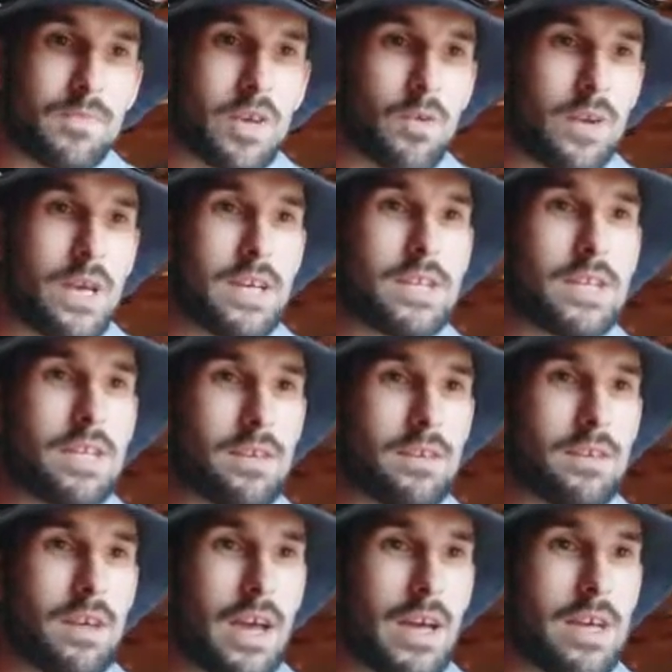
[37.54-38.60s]

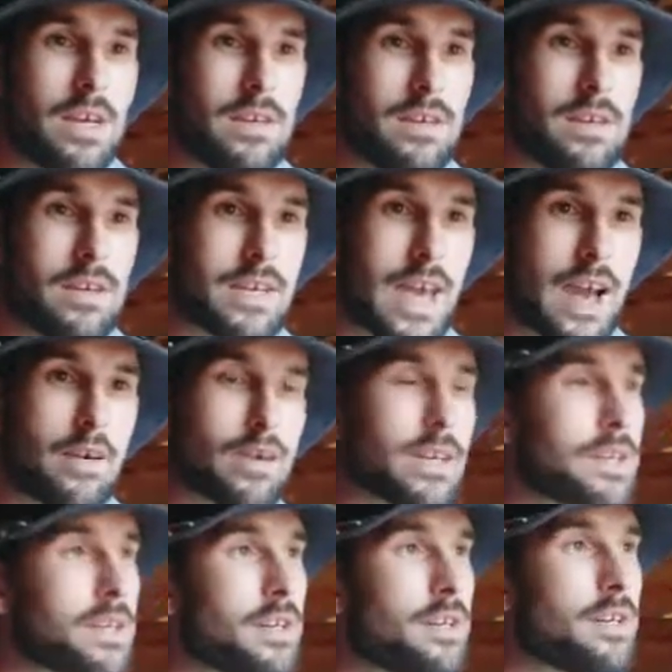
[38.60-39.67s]
creating a
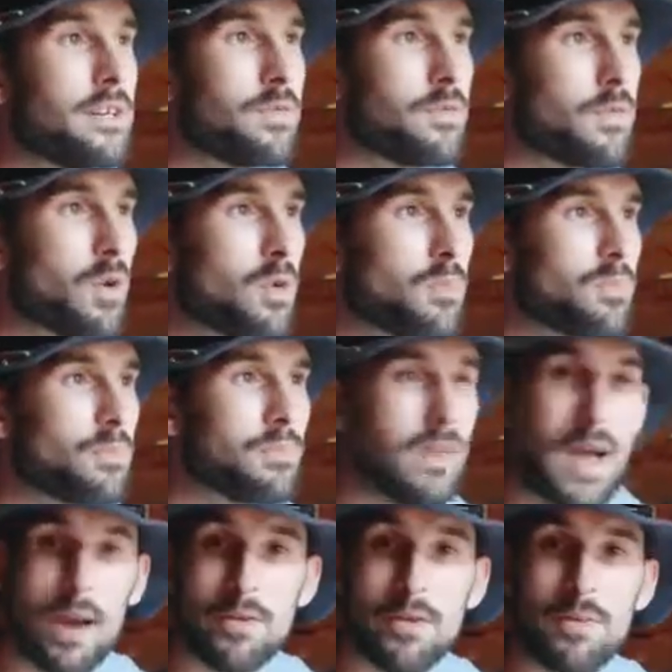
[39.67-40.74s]
character from
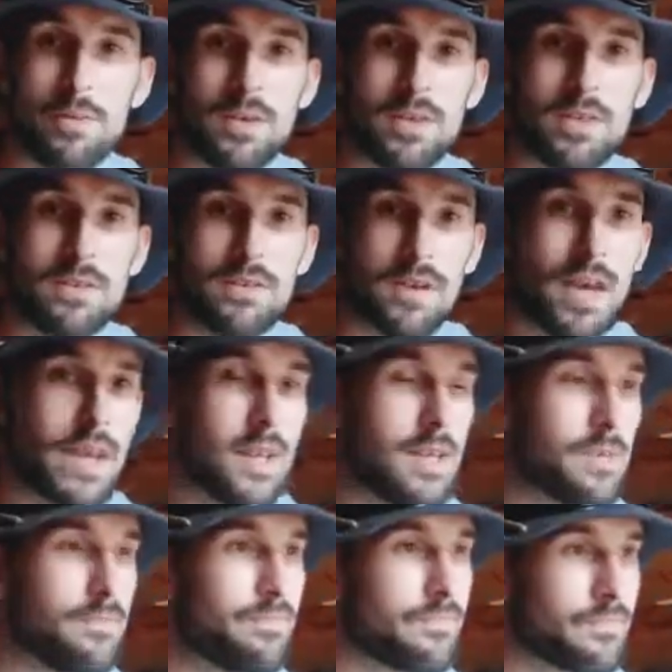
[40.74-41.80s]
Harry Potter,
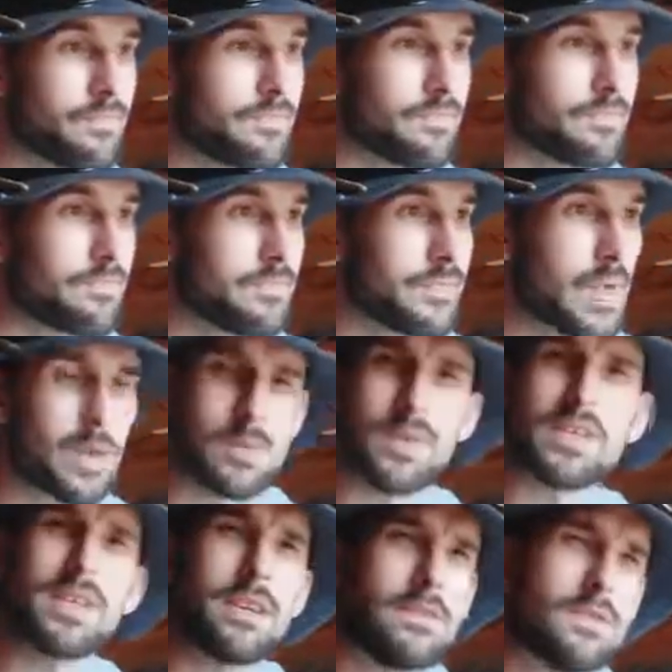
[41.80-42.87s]
I was
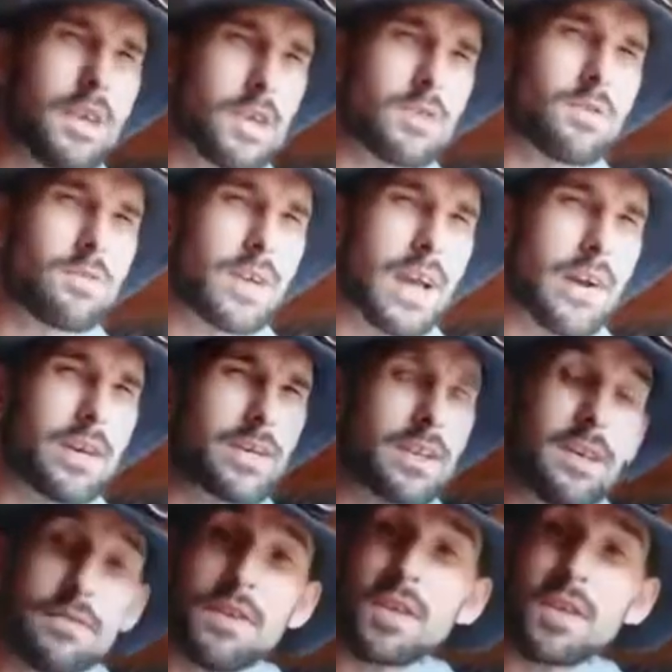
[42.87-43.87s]
about to say a fictional character